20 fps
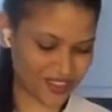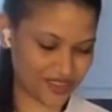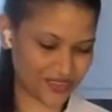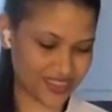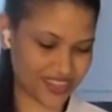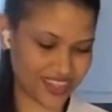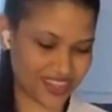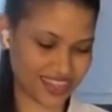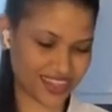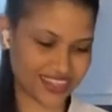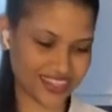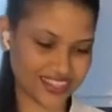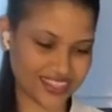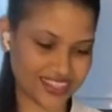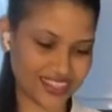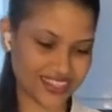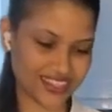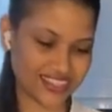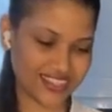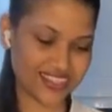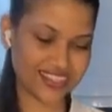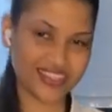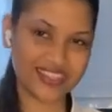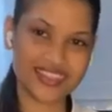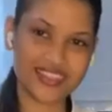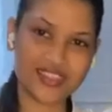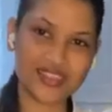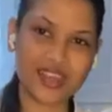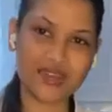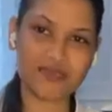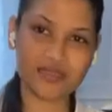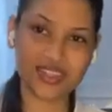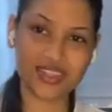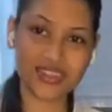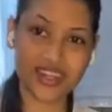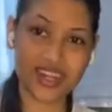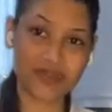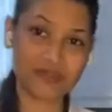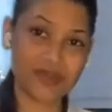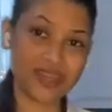Okay, guys. So I'm going to
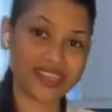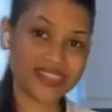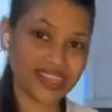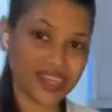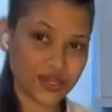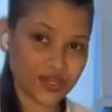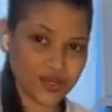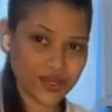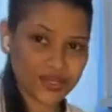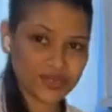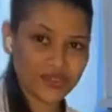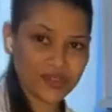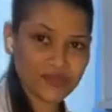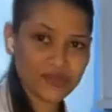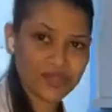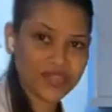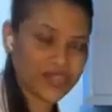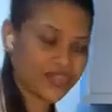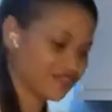grab my tacos from the